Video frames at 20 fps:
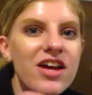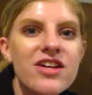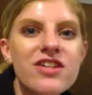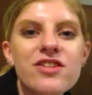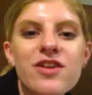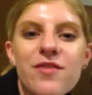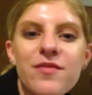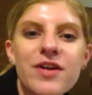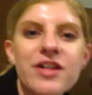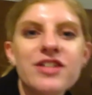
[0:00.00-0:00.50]

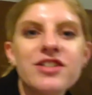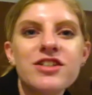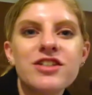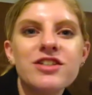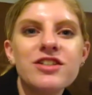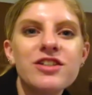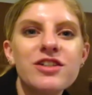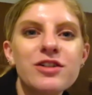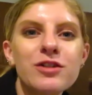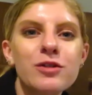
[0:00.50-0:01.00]
So make sure
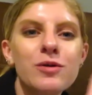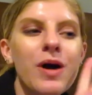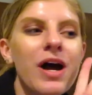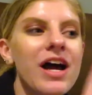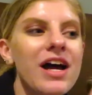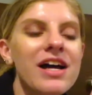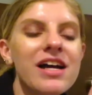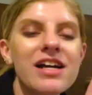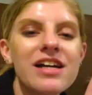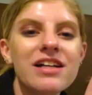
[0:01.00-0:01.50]
to
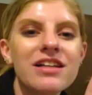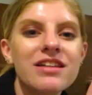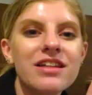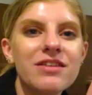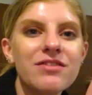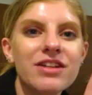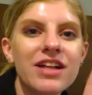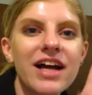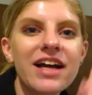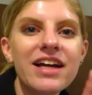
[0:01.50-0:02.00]

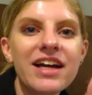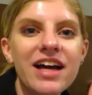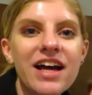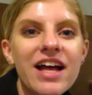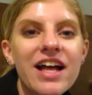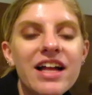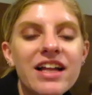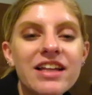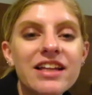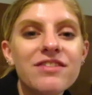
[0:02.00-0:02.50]
leave a like,
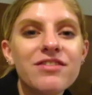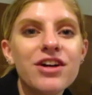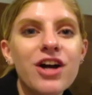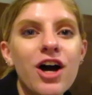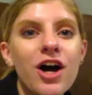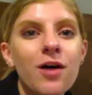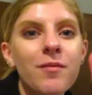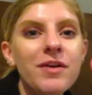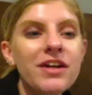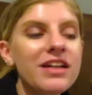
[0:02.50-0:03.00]
leave a
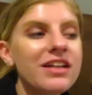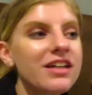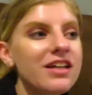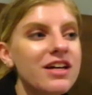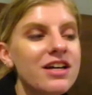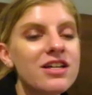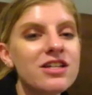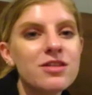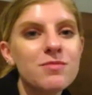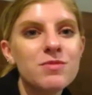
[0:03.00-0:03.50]
comment,
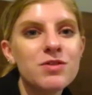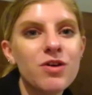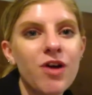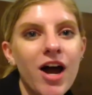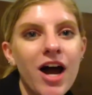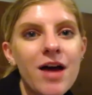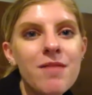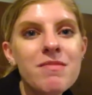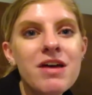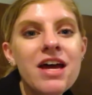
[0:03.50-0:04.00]

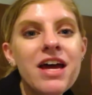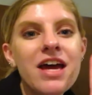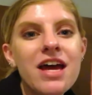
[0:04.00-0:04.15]
subscribe.